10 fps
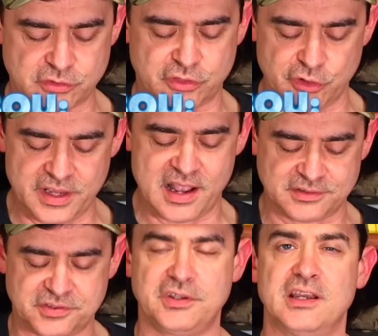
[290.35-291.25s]

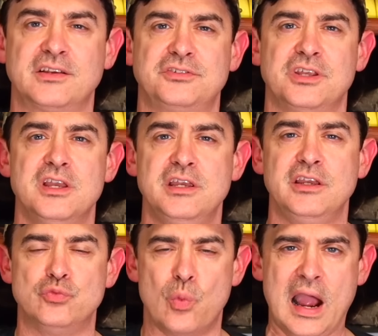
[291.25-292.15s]
30-06
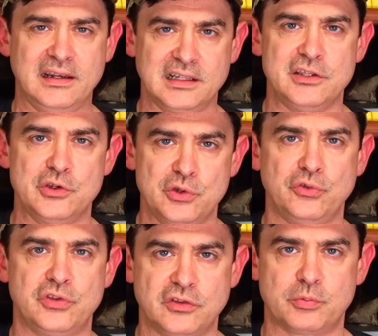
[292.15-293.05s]
is widely
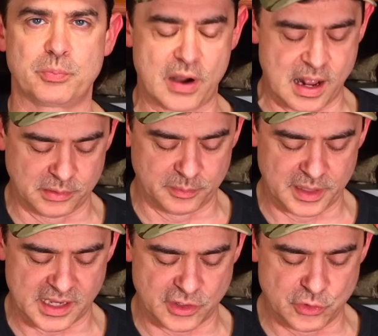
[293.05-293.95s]
used. It's
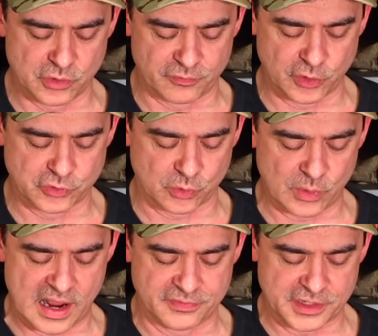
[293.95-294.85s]
probably a universal
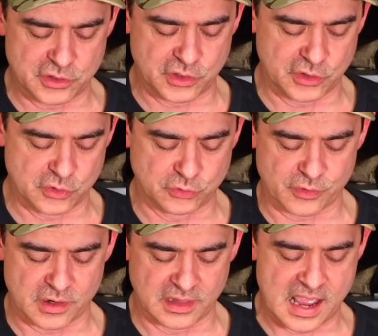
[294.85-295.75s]
round that you could use
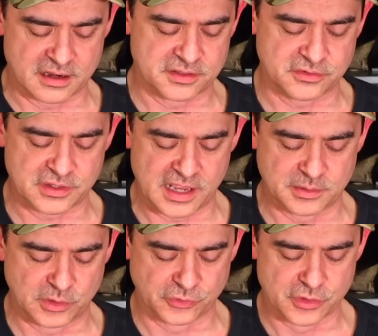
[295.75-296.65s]
for a lot of these
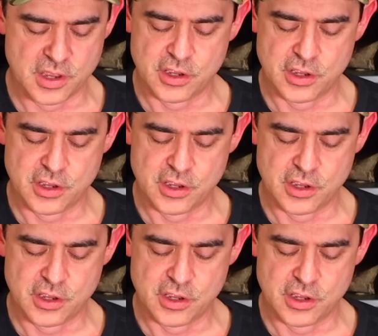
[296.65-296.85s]
animals.